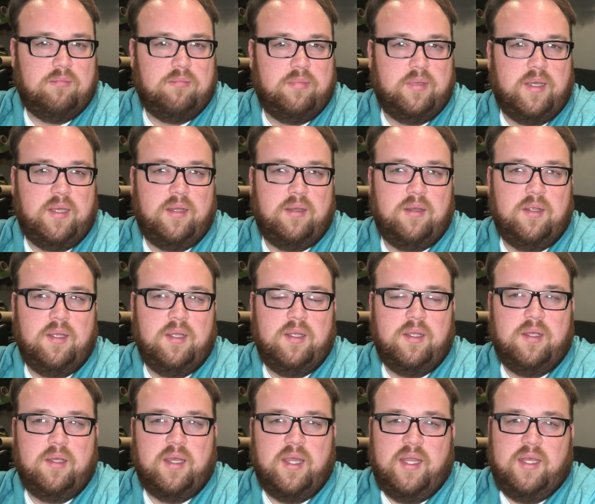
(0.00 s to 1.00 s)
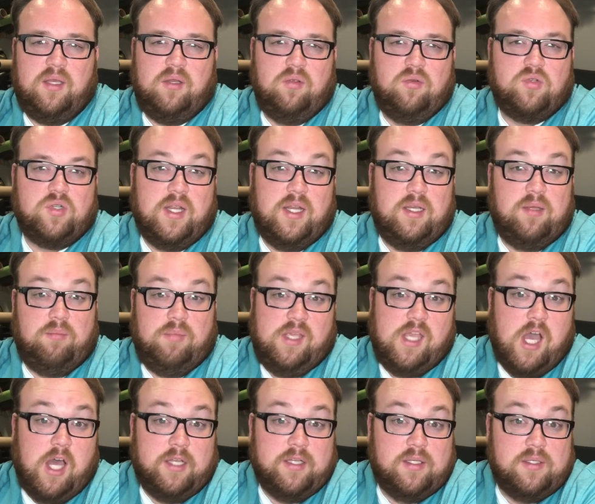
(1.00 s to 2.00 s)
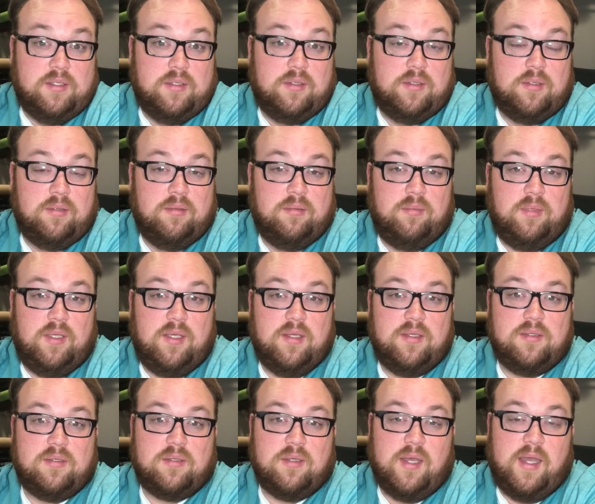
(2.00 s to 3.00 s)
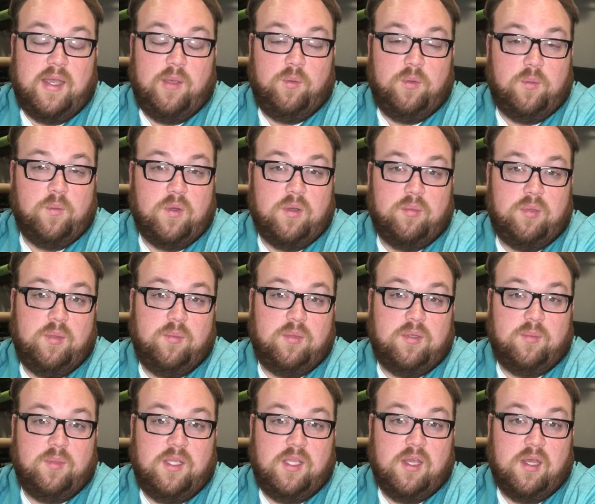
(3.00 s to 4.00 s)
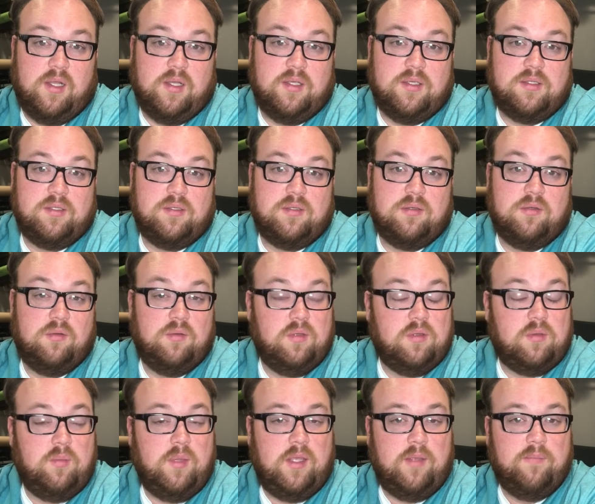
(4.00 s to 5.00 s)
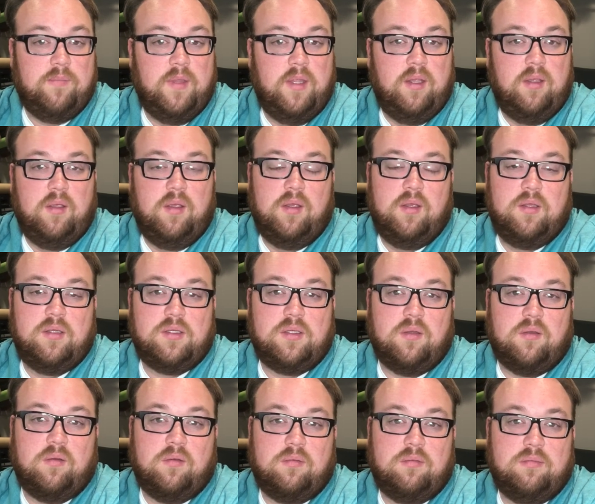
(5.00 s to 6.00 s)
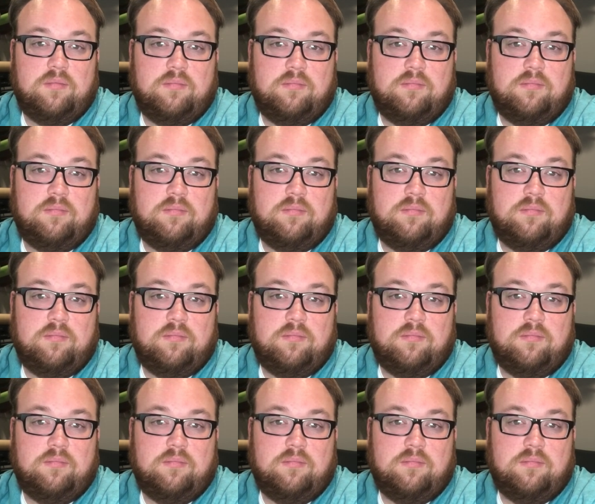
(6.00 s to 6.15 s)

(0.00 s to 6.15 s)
but I do try to be honest because I would want people to be honest with me. So